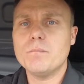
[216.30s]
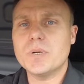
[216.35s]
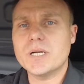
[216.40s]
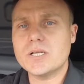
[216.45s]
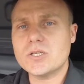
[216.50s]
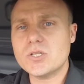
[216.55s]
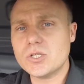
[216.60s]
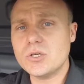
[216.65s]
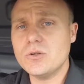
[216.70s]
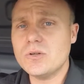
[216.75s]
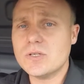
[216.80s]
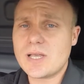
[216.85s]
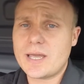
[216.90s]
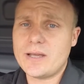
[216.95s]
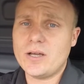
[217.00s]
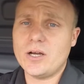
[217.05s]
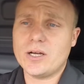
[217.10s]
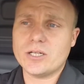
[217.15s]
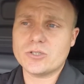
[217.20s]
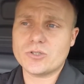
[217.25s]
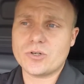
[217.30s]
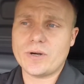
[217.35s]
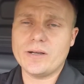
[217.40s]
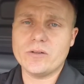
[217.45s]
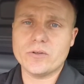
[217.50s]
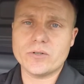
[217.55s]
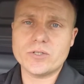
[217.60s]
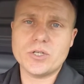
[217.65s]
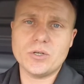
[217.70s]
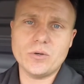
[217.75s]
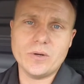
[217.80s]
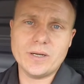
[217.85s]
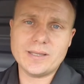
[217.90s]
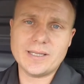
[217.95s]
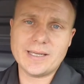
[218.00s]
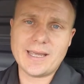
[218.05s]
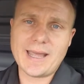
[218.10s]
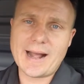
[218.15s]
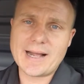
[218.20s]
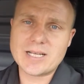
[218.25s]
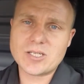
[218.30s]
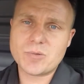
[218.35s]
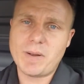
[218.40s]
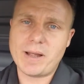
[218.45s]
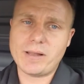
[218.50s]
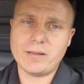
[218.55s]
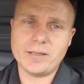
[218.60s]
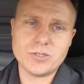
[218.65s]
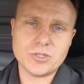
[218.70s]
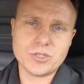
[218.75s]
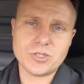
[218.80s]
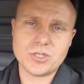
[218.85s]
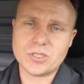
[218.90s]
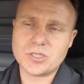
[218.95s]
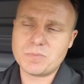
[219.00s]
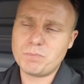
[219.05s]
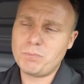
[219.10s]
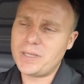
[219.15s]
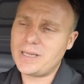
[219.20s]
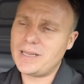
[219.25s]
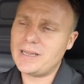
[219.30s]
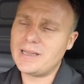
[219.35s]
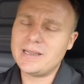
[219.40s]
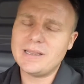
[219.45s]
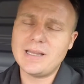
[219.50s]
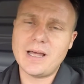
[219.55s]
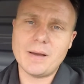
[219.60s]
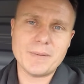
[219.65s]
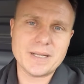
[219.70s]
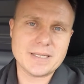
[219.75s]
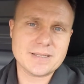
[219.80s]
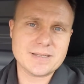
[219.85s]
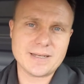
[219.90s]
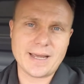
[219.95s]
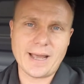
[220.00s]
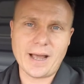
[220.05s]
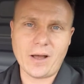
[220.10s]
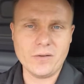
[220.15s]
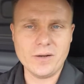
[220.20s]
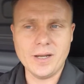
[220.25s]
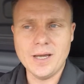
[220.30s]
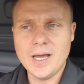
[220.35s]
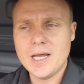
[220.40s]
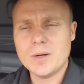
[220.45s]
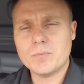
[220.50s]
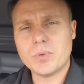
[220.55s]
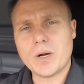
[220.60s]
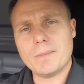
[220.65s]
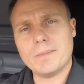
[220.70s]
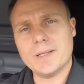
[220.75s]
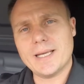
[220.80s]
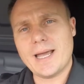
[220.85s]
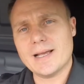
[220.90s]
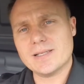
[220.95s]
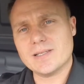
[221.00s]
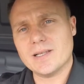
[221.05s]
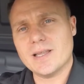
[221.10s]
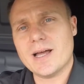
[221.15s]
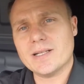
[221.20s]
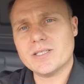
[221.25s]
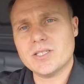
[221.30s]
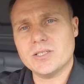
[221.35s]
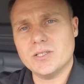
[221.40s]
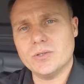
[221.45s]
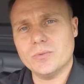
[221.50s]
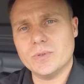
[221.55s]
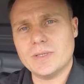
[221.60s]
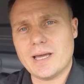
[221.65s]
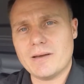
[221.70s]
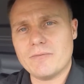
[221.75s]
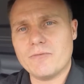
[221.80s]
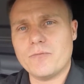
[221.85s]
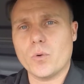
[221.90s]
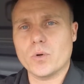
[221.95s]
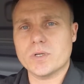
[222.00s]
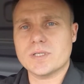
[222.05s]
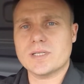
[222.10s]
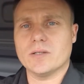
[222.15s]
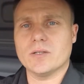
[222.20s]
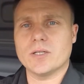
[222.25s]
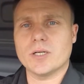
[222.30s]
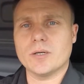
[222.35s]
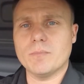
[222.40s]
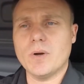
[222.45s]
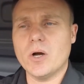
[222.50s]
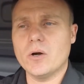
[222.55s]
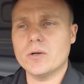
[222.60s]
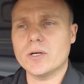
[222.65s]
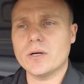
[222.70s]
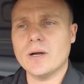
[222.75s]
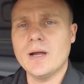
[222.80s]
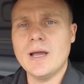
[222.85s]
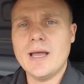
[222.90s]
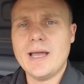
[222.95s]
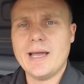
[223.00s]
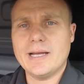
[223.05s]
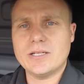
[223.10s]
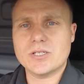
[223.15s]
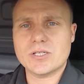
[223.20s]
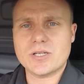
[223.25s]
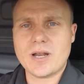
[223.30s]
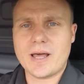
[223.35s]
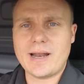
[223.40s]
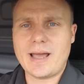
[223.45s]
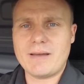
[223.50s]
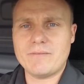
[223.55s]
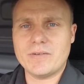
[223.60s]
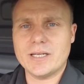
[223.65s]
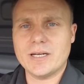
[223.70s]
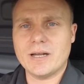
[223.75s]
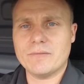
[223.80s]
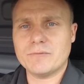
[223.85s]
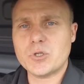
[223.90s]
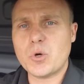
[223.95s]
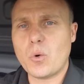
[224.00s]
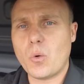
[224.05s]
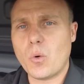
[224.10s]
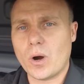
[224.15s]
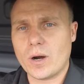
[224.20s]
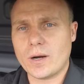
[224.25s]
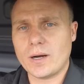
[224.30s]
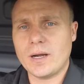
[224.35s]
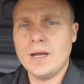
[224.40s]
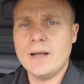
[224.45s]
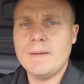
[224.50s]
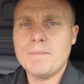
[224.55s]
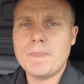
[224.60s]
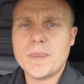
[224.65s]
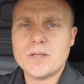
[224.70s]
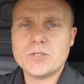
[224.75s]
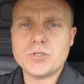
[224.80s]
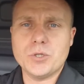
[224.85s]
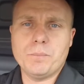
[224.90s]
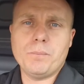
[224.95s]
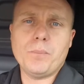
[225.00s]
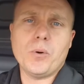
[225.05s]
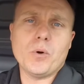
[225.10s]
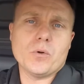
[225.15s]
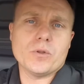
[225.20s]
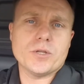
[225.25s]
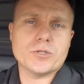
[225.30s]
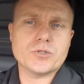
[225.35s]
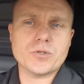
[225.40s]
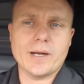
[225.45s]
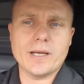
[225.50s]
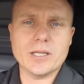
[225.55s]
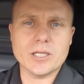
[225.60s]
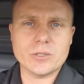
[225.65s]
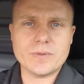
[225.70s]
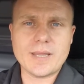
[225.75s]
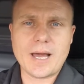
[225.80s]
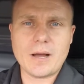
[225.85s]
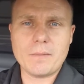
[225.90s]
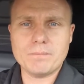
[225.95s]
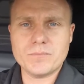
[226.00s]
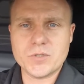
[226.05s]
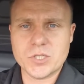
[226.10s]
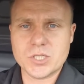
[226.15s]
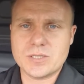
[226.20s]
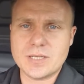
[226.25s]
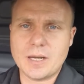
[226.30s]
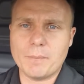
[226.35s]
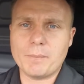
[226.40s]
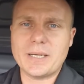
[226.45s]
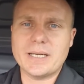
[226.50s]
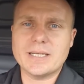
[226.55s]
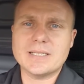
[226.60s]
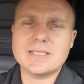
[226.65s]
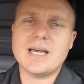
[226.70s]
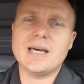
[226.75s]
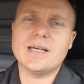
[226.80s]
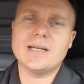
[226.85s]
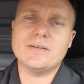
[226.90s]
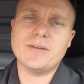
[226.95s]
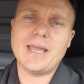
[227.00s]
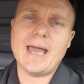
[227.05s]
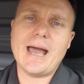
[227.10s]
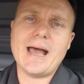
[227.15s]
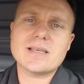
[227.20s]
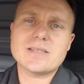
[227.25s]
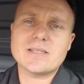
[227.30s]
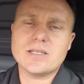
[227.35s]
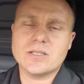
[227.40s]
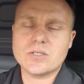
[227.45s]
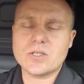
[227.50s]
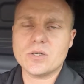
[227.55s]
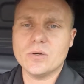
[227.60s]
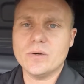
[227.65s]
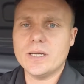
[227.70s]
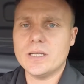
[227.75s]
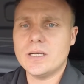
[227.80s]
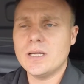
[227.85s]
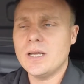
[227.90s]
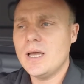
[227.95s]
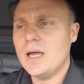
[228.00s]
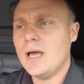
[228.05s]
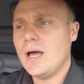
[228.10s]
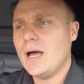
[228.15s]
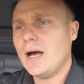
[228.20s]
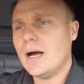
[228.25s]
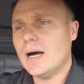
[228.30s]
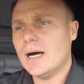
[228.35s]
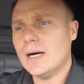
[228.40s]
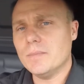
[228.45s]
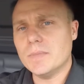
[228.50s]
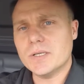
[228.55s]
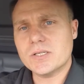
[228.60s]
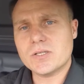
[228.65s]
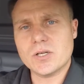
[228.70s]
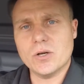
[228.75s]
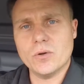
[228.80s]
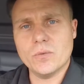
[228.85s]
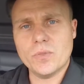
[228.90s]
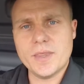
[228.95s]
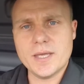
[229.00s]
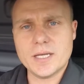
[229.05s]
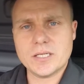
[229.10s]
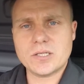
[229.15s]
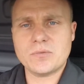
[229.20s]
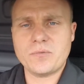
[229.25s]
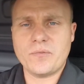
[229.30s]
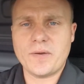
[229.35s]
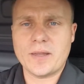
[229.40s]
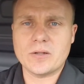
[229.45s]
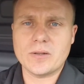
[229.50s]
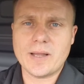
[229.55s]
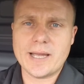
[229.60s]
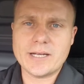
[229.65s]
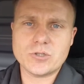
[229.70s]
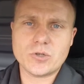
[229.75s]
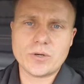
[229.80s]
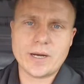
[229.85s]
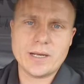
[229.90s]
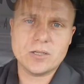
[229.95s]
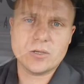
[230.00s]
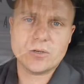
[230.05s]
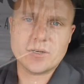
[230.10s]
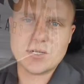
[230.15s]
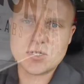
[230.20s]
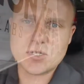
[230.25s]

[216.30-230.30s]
But as soon as I hook a trailer to it, the gas mileage just plummets down. Probably has a lot to do with that 4-cylinder motor and just not having enough torque to pull the trailer without just dumping a ton of gas into it. So this Featherlight trailer